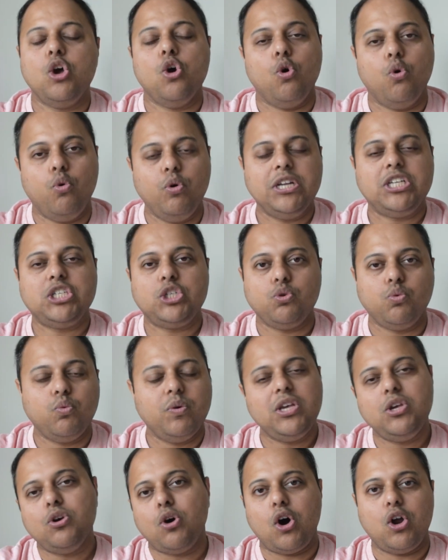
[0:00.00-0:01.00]
which
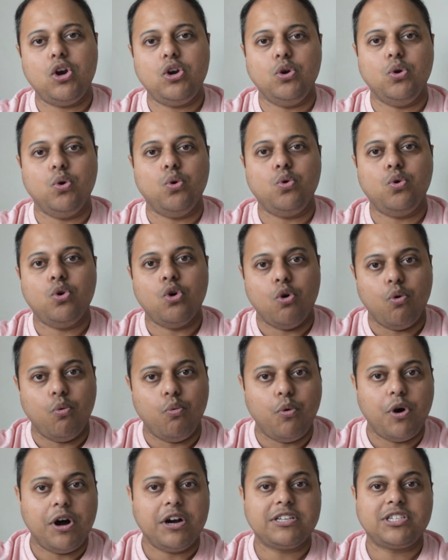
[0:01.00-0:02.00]
we all know
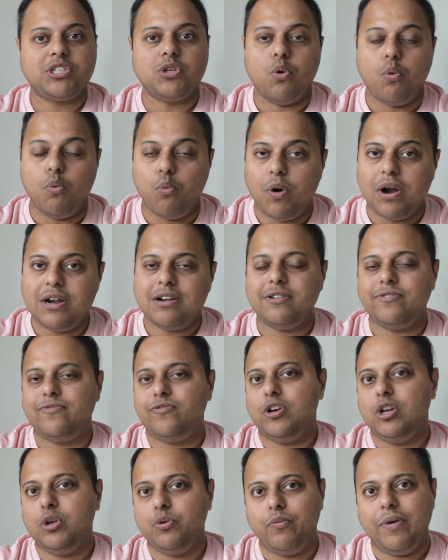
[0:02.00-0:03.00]
works
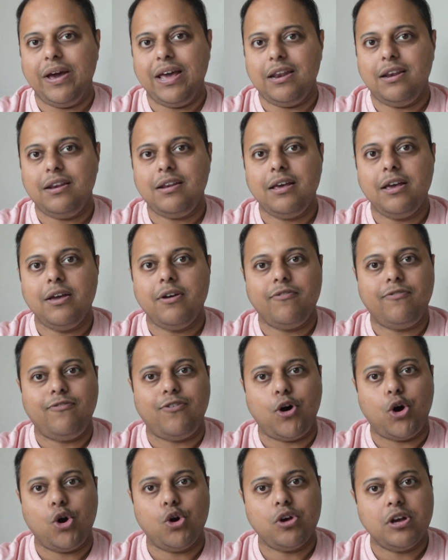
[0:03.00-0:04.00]
wonderfully well
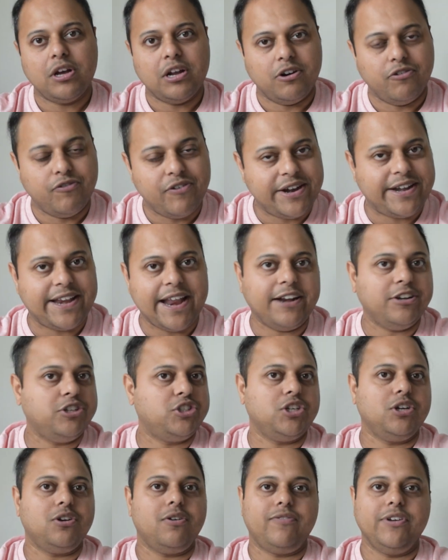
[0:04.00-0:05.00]
for
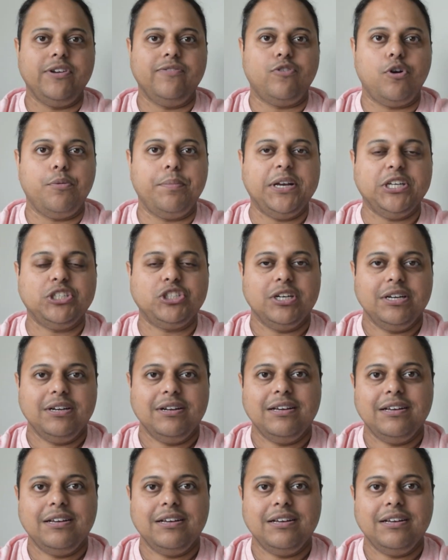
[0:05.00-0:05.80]
retention of information.